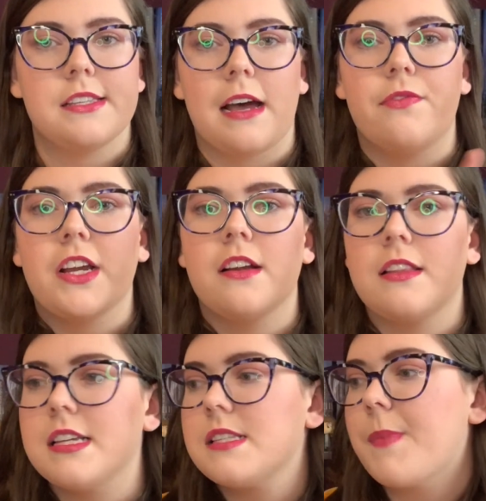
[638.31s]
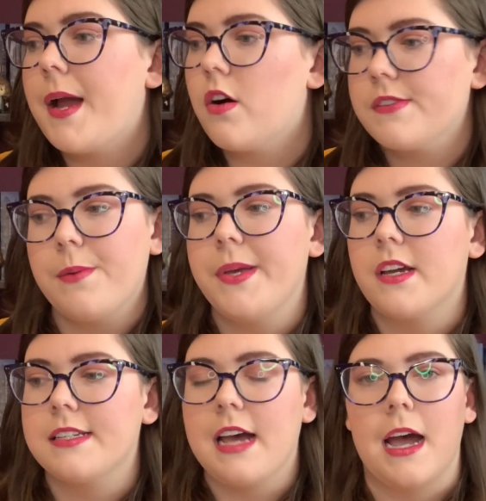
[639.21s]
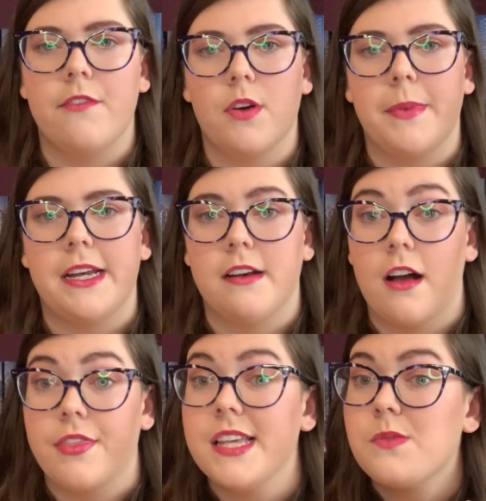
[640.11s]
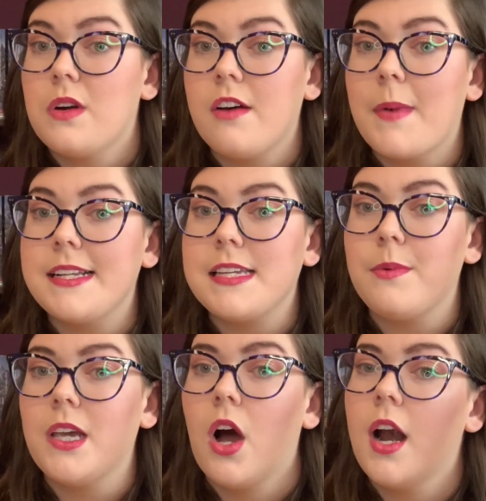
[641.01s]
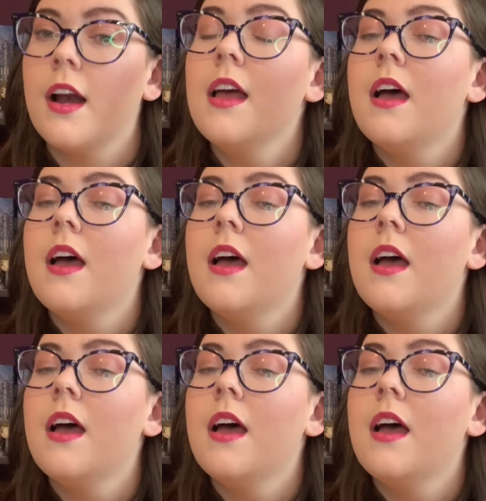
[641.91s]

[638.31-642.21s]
So I figured this might also be a good time for me to knock this one off my TBR,